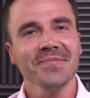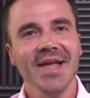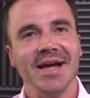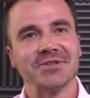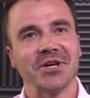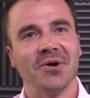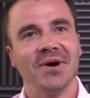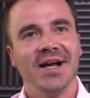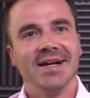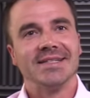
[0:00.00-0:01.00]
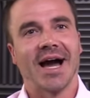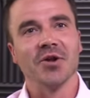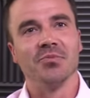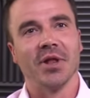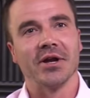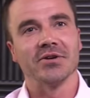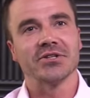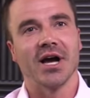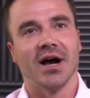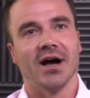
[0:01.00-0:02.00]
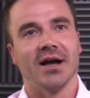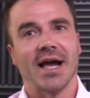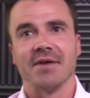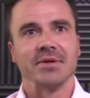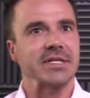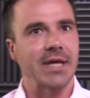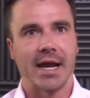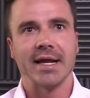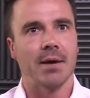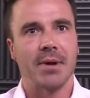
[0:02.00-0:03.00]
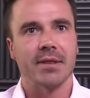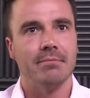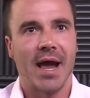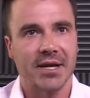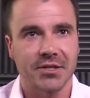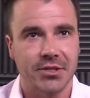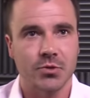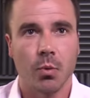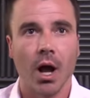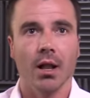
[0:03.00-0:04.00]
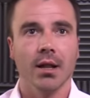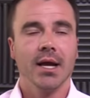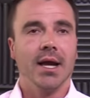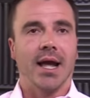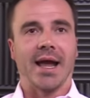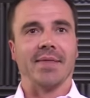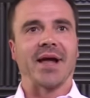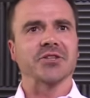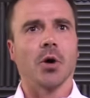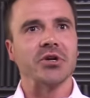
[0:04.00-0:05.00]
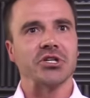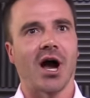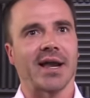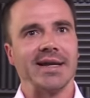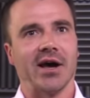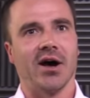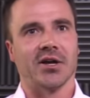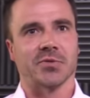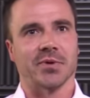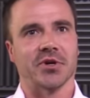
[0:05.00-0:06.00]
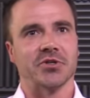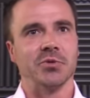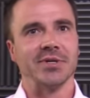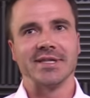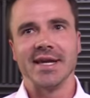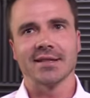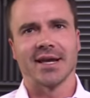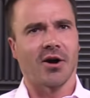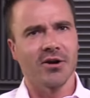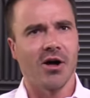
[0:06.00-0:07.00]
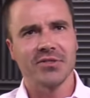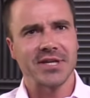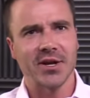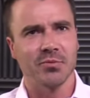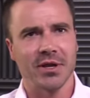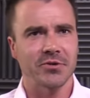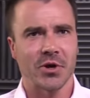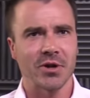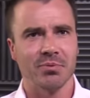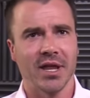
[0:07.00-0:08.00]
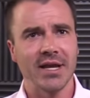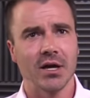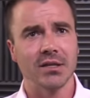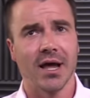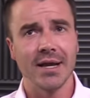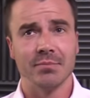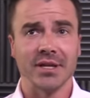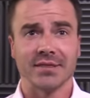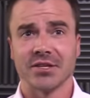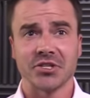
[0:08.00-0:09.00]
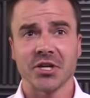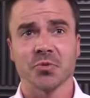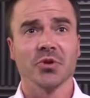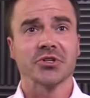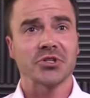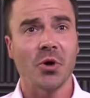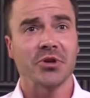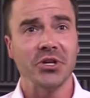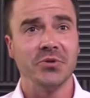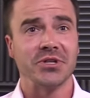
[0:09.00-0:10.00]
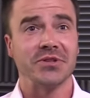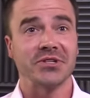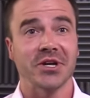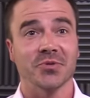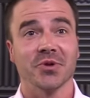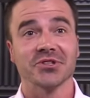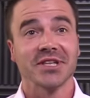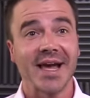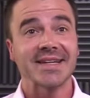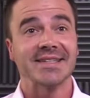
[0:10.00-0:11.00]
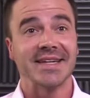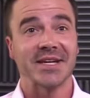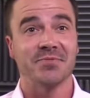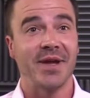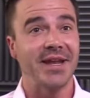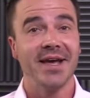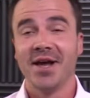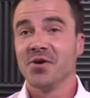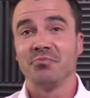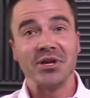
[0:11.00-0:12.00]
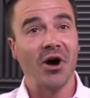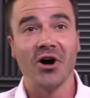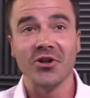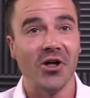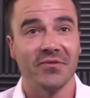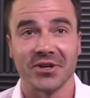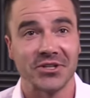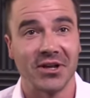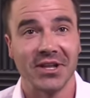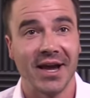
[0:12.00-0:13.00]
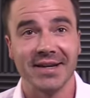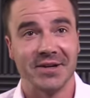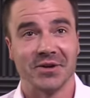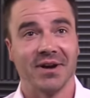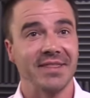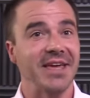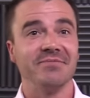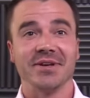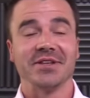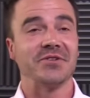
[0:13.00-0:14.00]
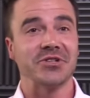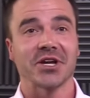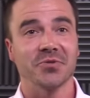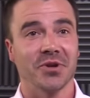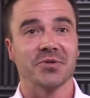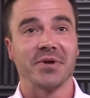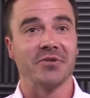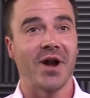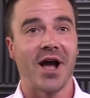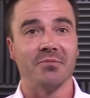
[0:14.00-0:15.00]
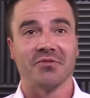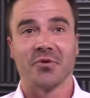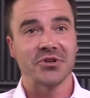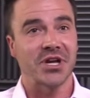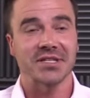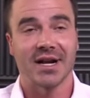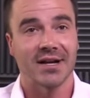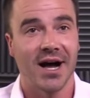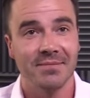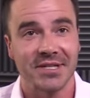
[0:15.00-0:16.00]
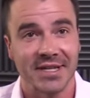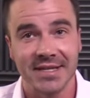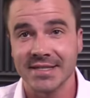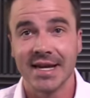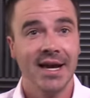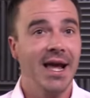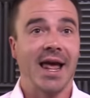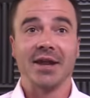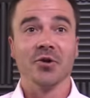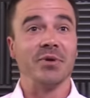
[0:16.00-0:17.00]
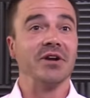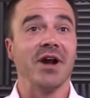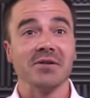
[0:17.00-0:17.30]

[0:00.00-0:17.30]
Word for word: and so title players uh, have been signing up in the masses as well. And that's always shocking to us because you would think, like, aren't all the title players already playing online? But the chess world is so huge, and the chess world's legacy has been beyond all of us online here, right? They've, you know, the chess world has been around before chess.com exists, and it'll be around